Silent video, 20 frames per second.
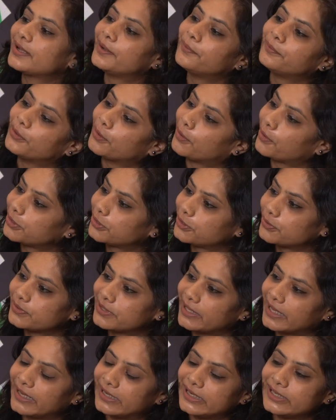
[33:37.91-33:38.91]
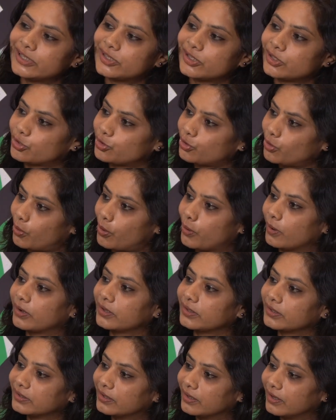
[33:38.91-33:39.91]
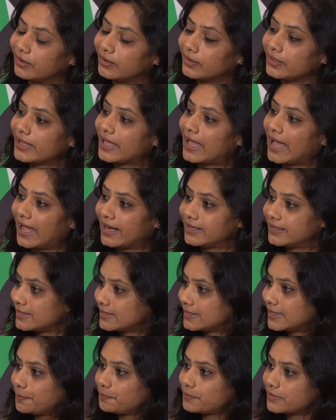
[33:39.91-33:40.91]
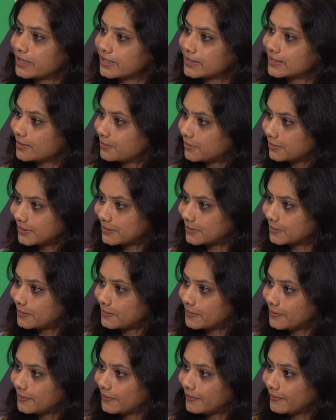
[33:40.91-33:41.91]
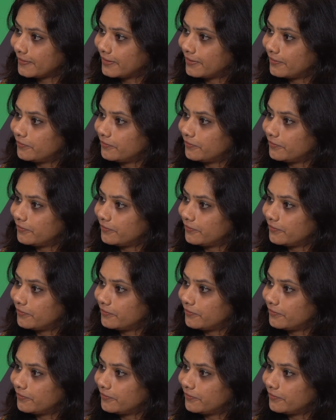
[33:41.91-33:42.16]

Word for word: I'm not using any strong uh, antiseptics also, right.